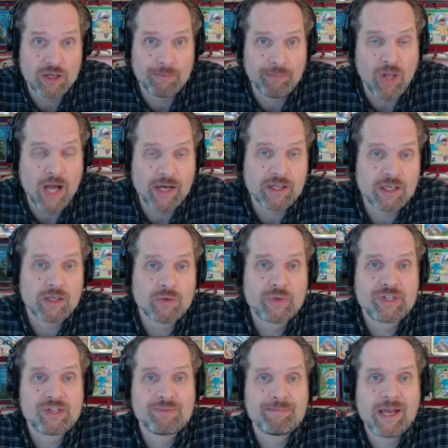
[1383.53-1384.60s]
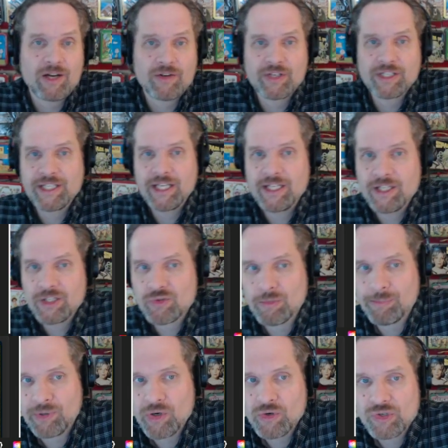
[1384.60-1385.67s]
or blocker, which is better than Gideon's
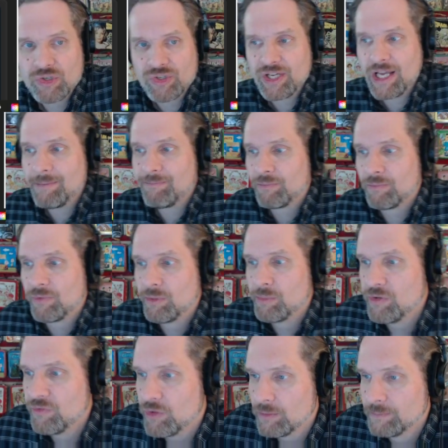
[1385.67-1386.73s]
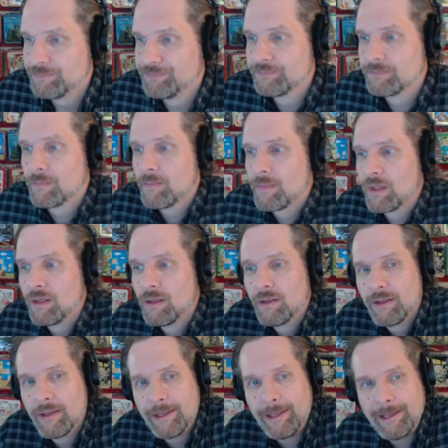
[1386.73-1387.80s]
Reproach type removal.
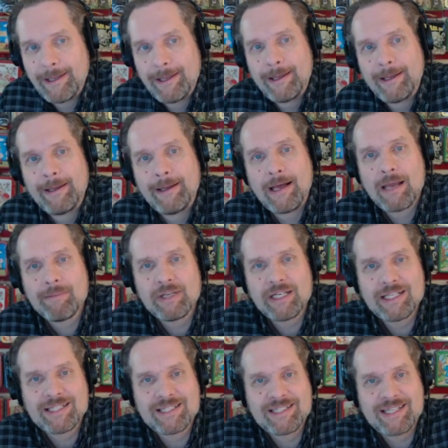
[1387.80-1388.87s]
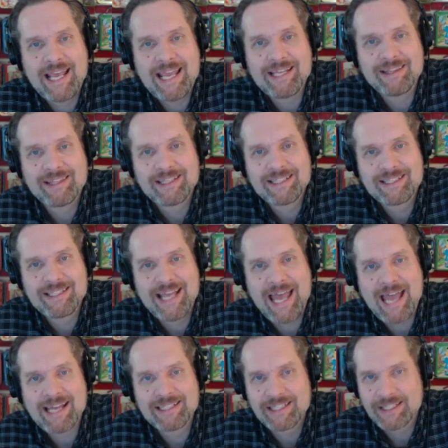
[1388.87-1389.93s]
I'm going to take the
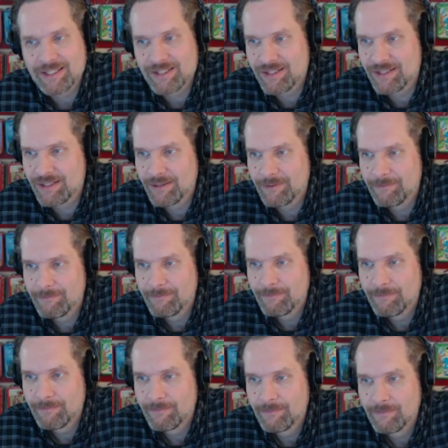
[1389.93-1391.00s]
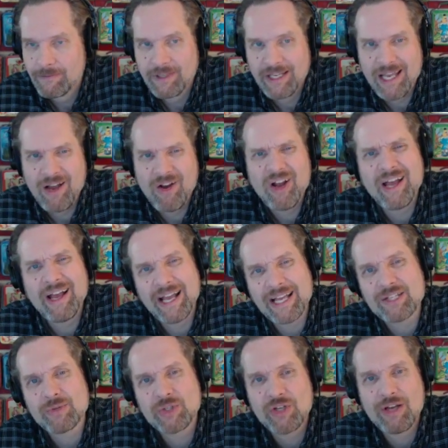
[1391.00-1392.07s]
Tactics. Yeah, well, I
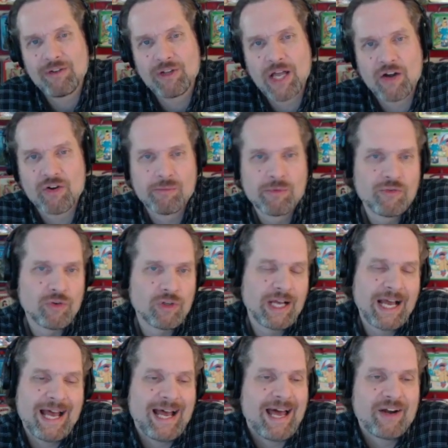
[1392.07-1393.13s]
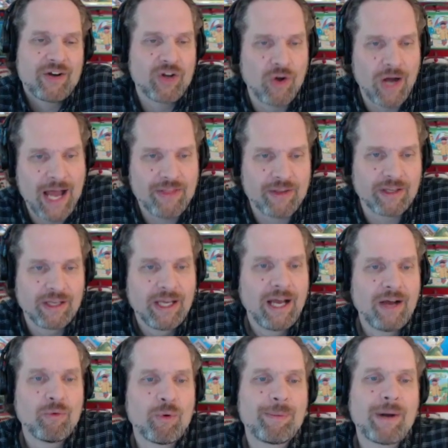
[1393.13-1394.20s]
guess we do have a lot of removal. I don't know.
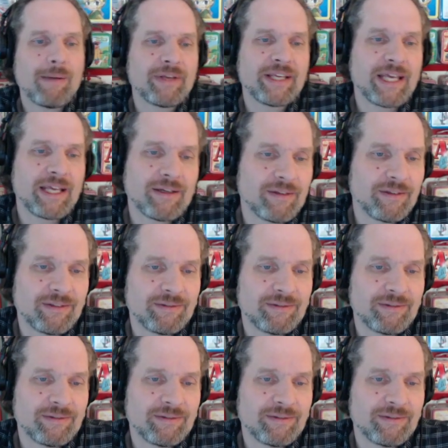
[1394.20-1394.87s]
We'll probably get